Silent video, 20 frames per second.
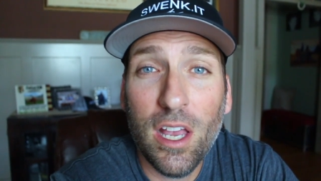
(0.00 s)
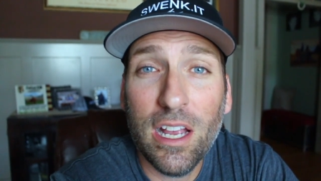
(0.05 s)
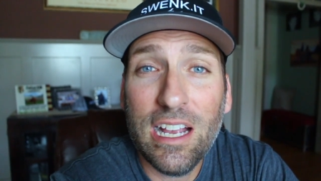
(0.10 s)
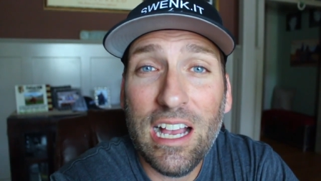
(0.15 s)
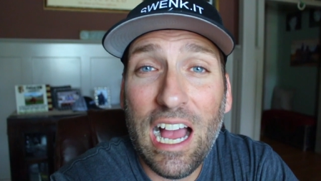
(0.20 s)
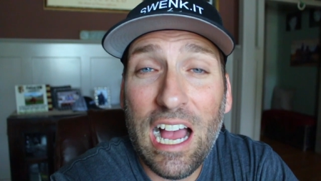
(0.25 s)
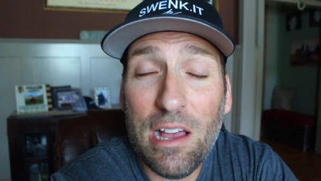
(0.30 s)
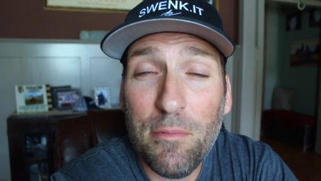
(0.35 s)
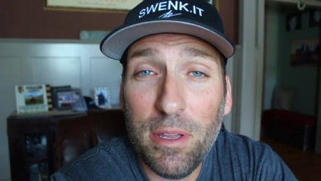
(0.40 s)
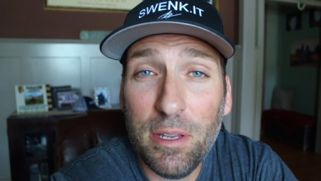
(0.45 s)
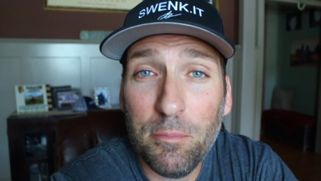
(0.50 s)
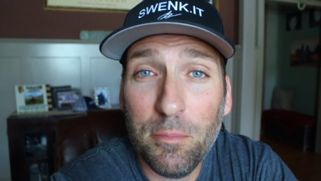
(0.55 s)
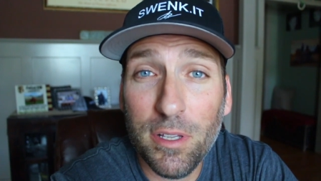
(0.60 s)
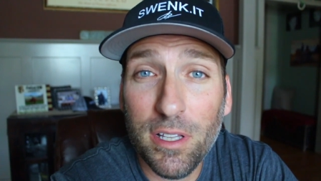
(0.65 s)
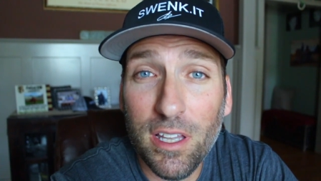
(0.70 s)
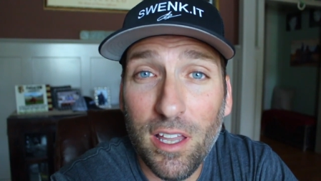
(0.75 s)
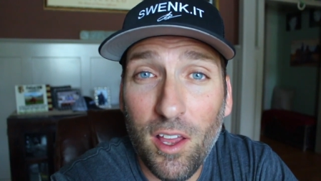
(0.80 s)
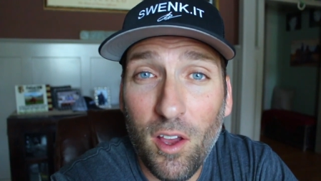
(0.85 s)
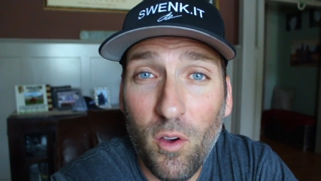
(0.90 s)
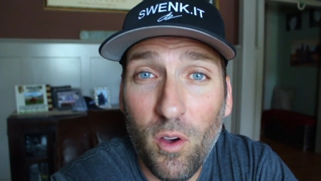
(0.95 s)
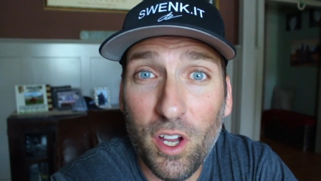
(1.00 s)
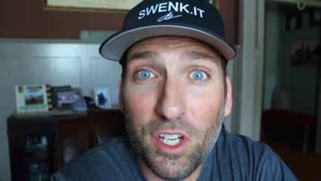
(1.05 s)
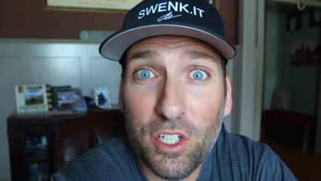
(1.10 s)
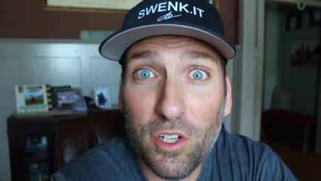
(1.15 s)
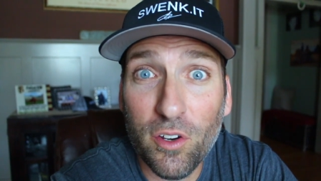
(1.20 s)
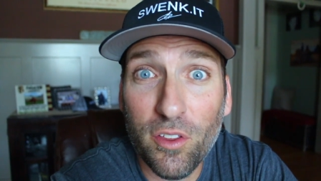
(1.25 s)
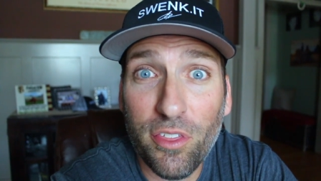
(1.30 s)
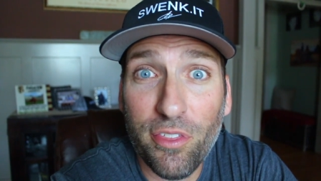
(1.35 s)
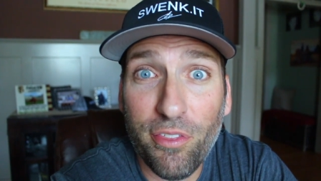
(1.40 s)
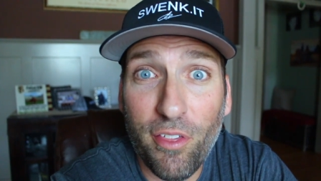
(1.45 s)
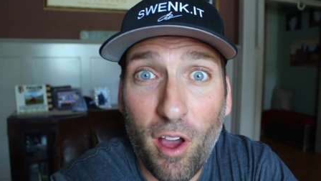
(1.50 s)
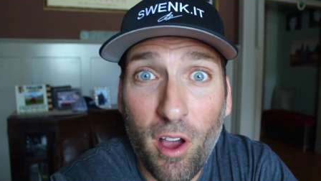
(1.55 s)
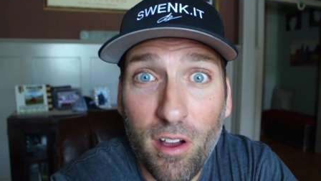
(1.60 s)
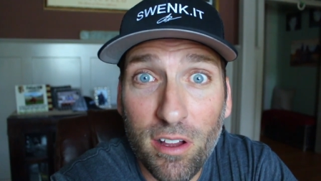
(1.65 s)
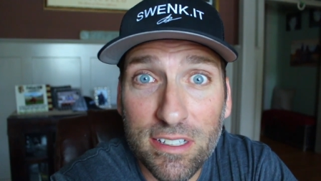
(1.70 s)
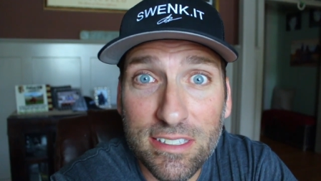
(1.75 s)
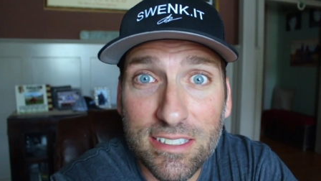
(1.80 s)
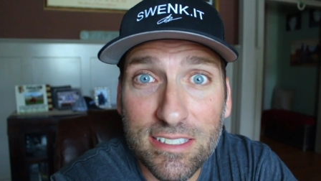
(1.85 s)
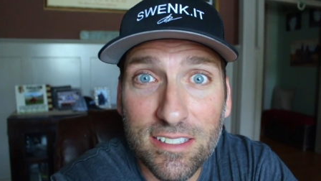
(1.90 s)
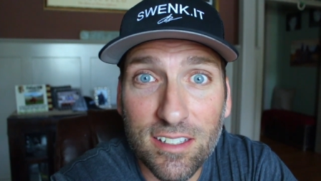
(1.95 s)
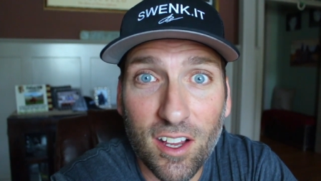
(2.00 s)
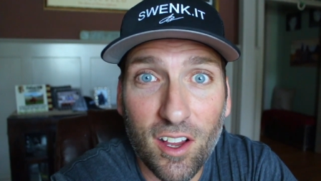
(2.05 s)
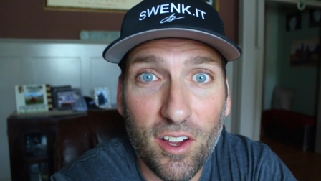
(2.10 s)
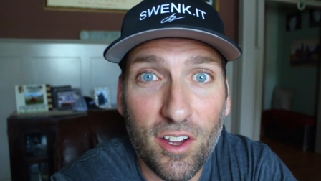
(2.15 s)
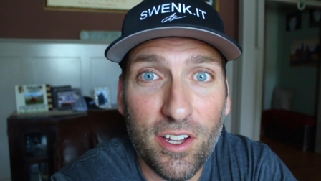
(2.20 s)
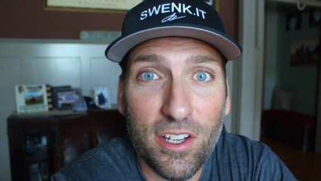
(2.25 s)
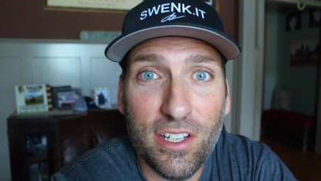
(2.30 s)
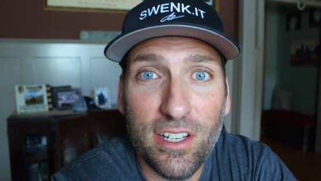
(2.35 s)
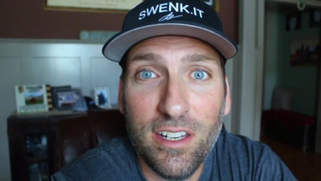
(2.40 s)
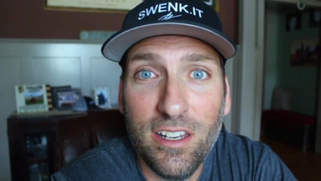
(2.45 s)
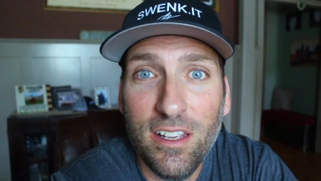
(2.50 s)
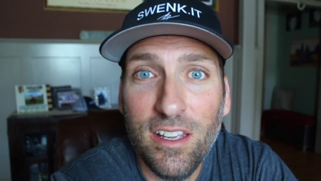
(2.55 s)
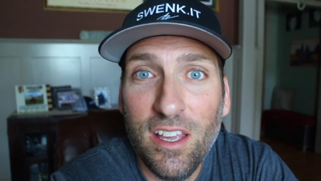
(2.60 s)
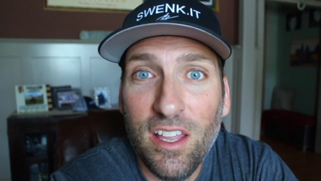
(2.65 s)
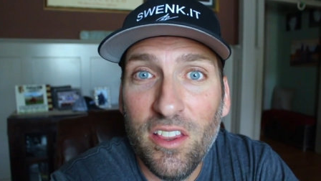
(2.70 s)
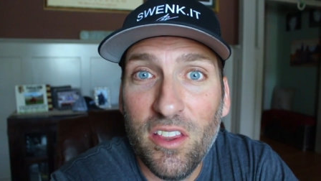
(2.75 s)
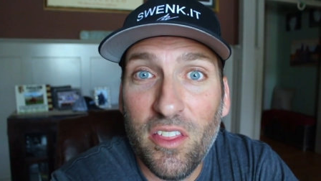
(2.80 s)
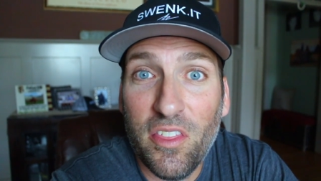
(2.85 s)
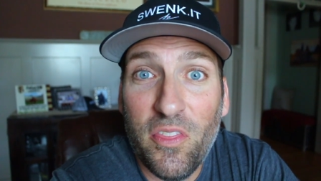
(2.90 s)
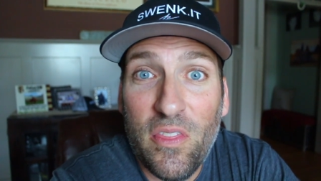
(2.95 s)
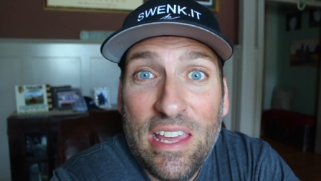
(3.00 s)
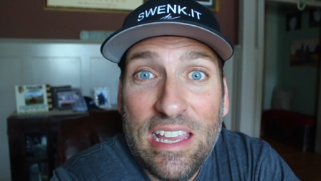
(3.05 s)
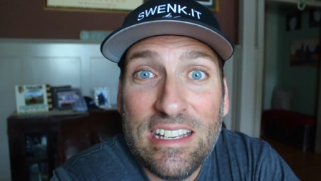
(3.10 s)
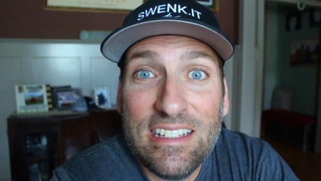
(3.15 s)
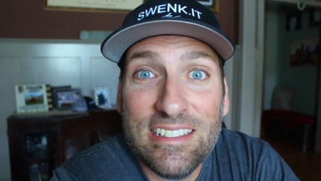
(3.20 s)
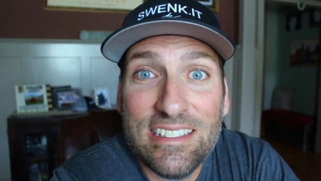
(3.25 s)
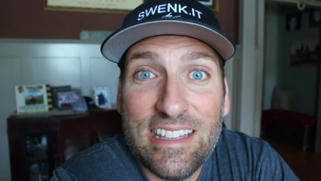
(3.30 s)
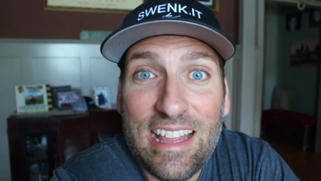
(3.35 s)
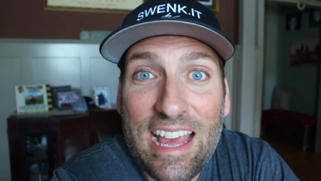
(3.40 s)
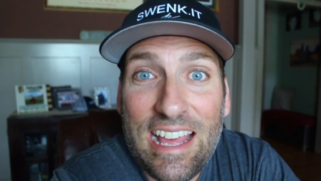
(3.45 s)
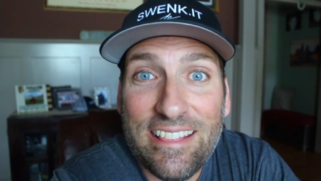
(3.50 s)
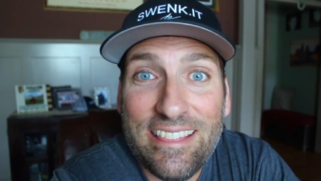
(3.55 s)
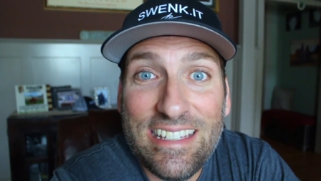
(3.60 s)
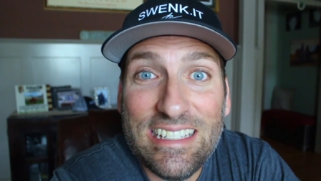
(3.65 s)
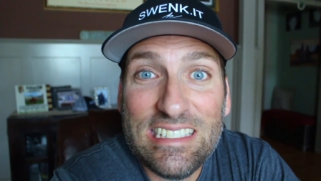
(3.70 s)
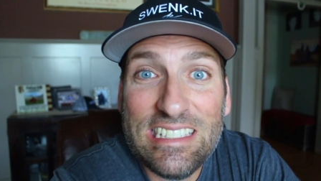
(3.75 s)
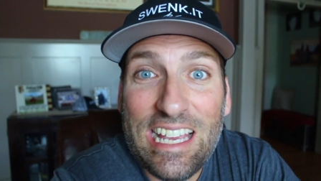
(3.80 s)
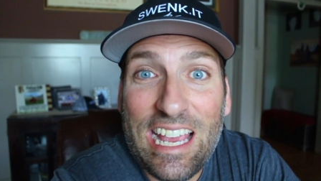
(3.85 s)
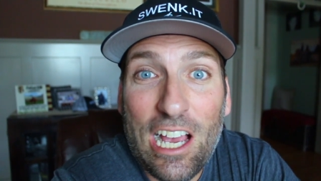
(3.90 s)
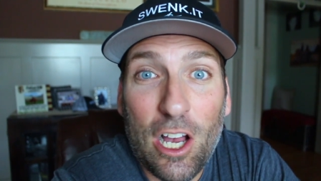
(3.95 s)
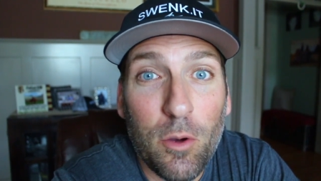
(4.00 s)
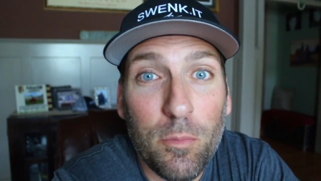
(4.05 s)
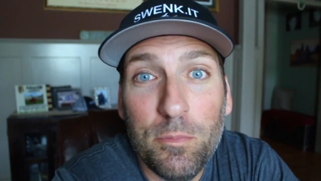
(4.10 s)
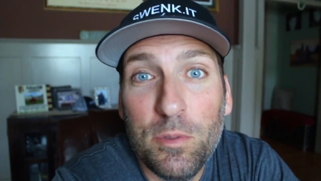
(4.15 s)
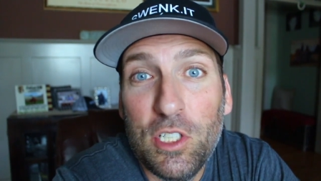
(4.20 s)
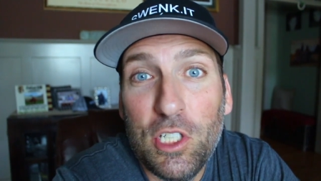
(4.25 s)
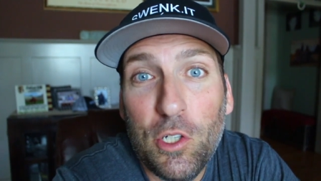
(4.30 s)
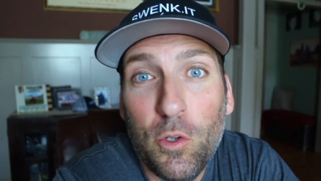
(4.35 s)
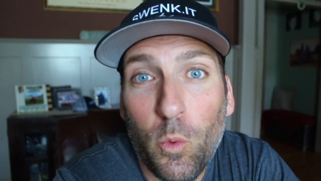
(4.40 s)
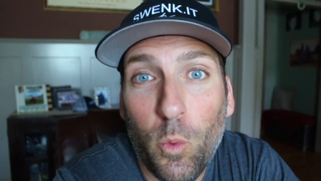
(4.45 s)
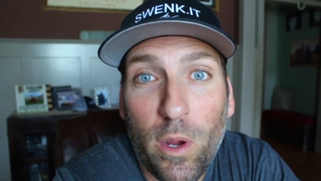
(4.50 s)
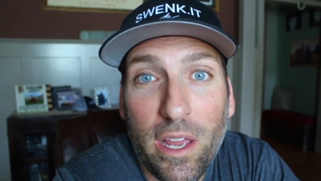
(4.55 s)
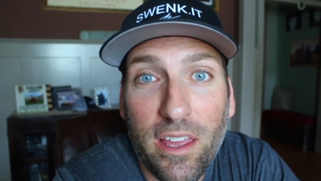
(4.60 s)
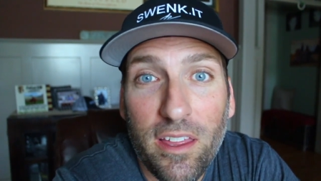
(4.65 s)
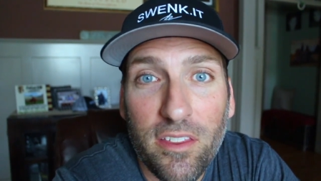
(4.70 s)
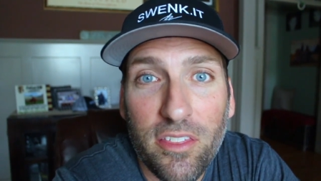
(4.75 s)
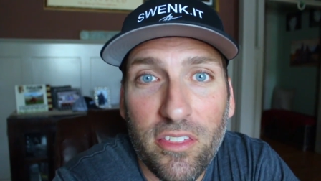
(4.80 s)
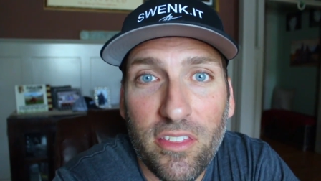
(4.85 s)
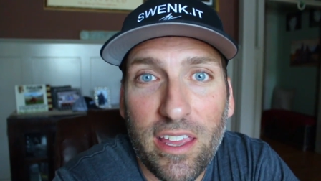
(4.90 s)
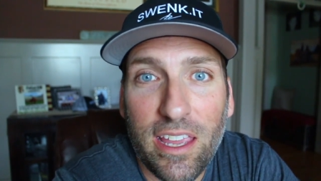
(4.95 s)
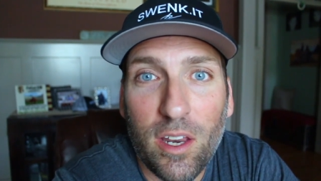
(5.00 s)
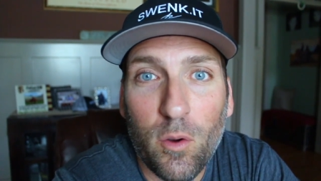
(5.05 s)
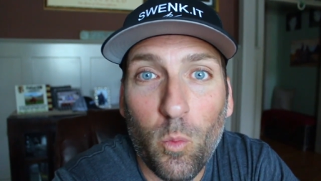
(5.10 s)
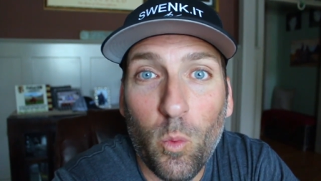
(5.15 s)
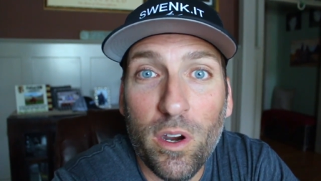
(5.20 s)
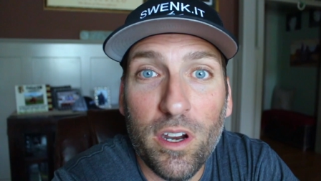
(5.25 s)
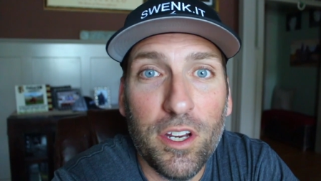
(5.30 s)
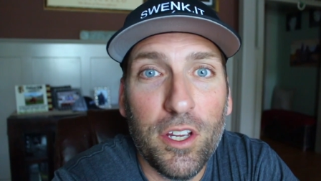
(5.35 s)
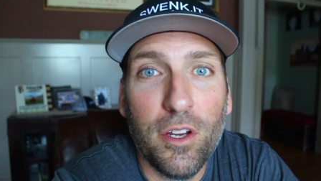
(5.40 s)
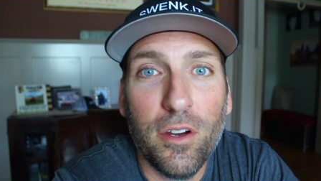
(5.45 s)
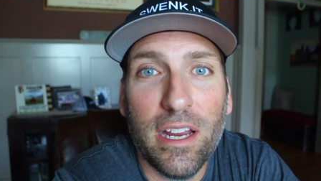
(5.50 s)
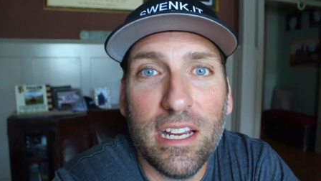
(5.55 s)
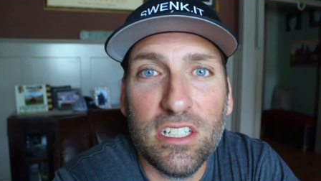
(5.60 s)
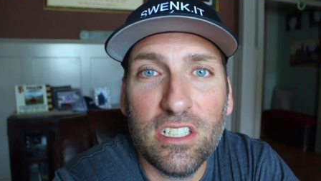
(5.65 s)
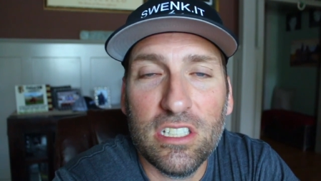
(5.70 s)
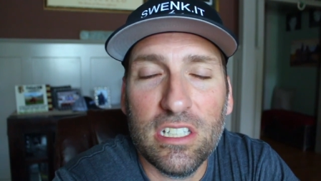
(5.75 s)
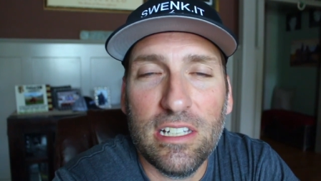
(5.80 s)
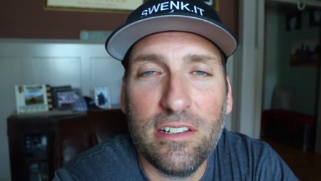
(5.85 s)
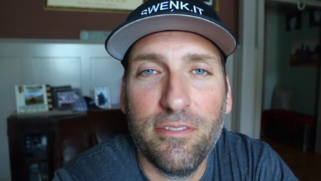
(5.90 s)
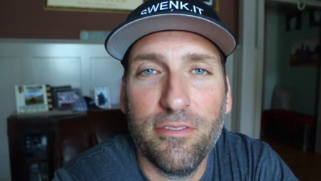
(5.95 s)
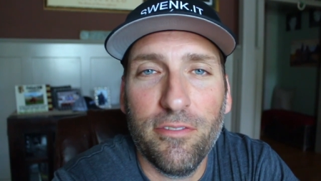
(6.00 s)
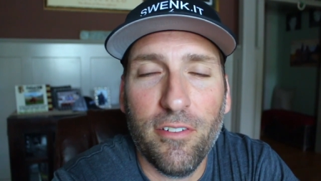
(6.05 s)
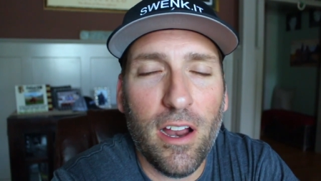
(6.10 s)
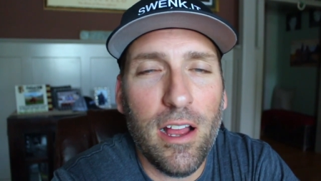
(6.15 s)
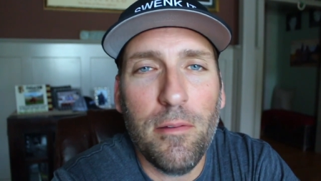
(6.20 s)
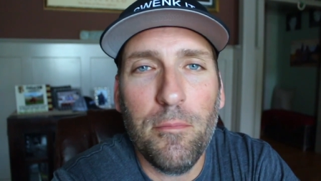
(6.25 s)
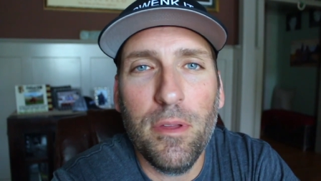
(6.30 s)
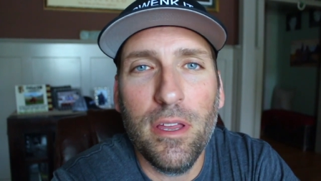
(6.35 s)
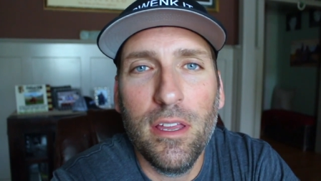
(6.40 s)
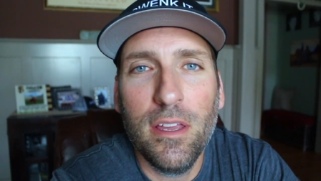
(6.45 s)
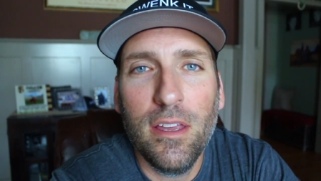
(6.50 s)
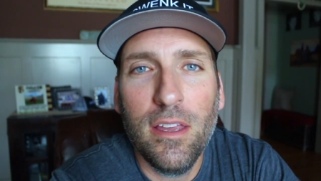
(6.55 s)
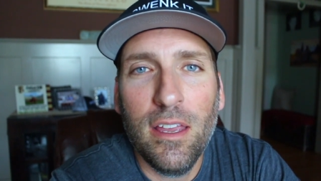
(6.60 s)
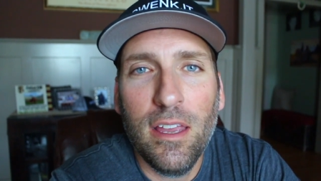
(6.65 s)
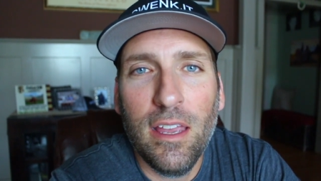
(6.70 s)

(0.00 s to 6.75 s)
comment below on your thoughts on the things that this helped you with and where you're actually from,